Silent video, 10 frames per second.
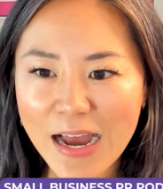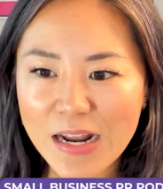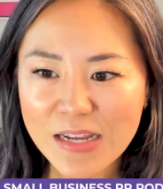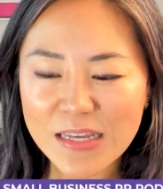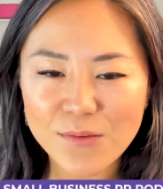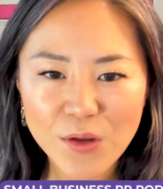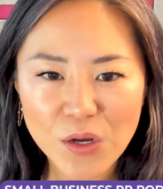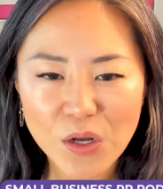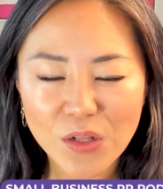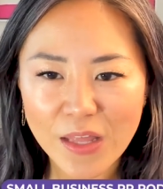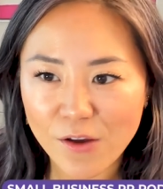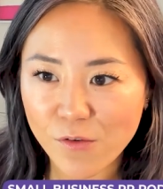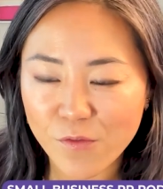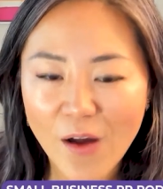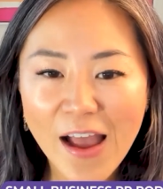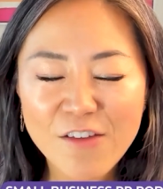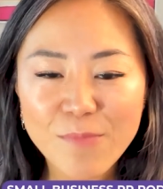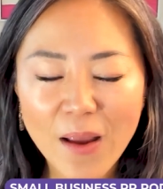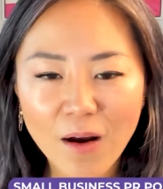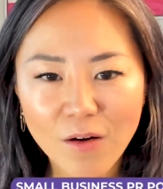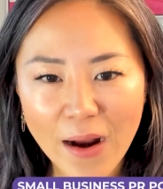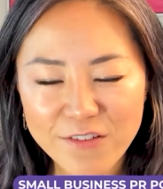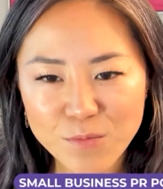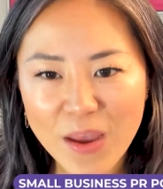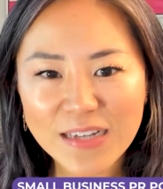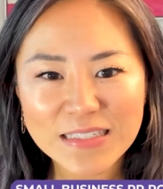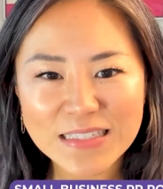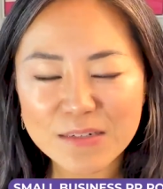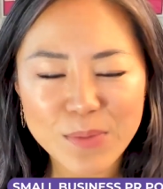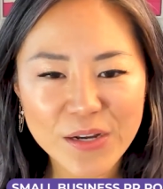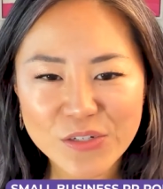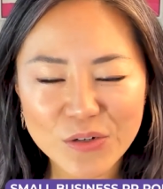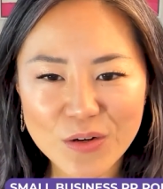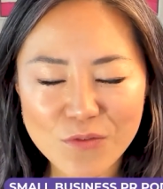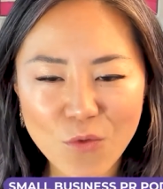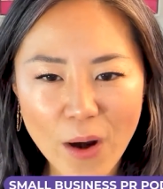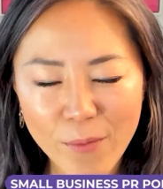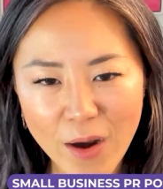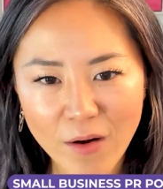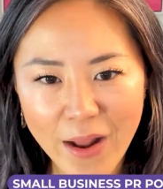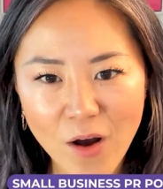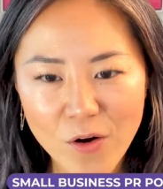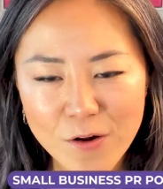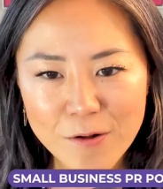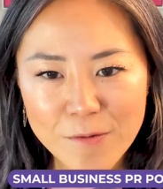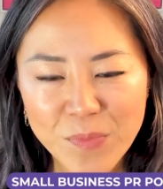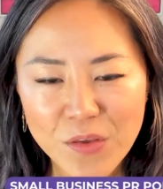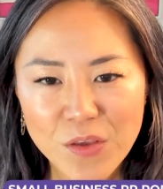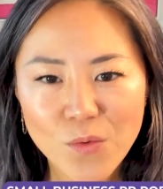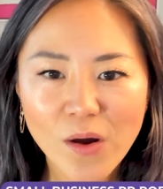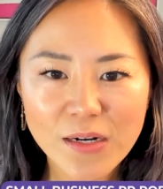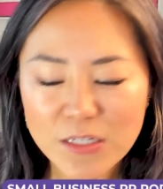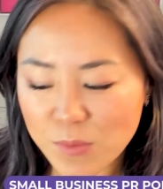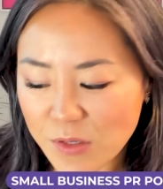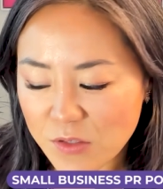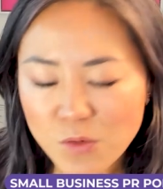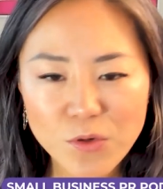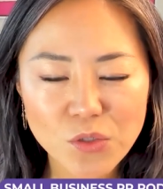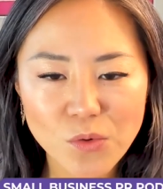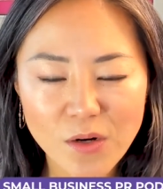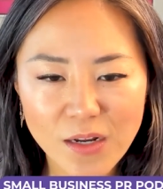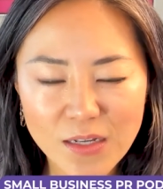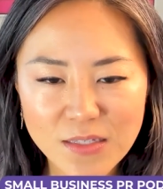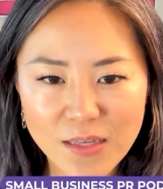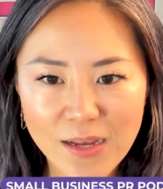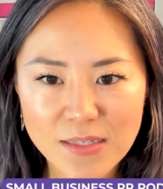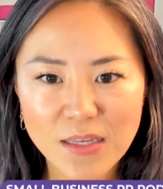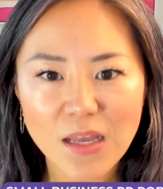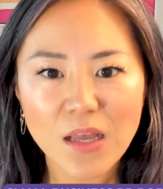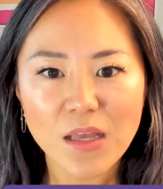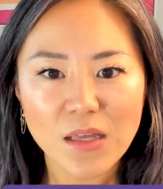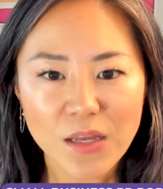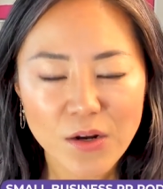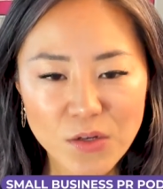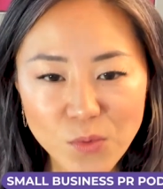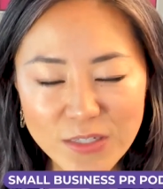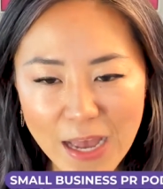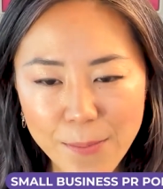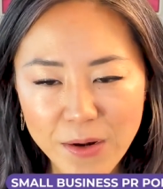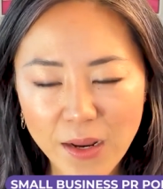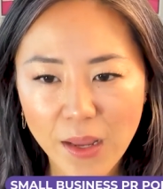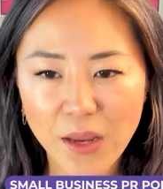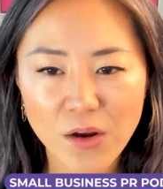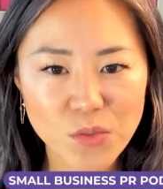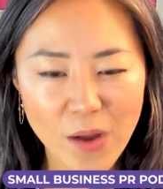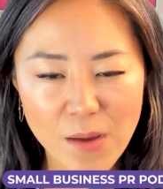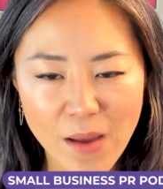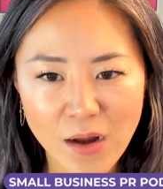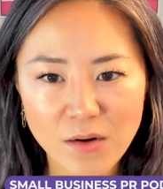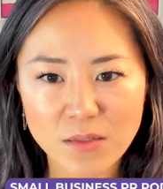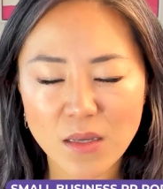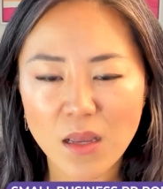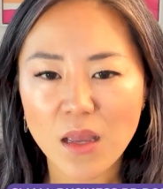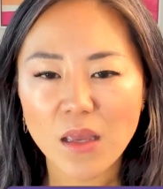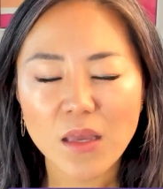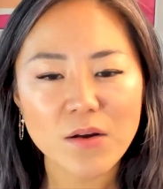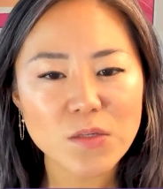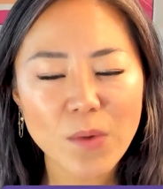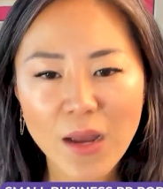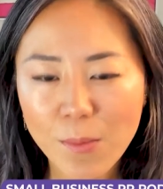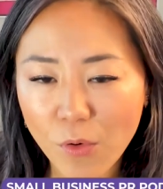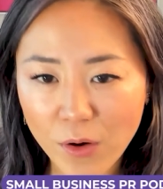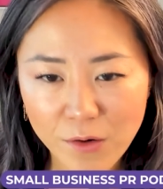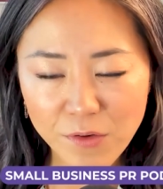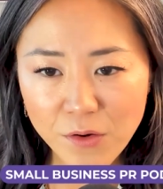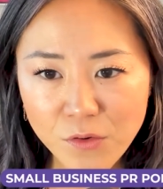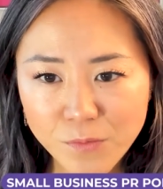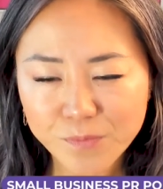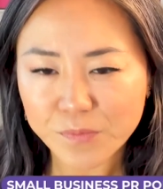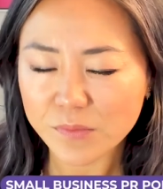not giving like 5 paragraphs painting a picture of where we are now. You want it to be super short and concise. Here's what's happening. Here's why it matters. Here's my point of view.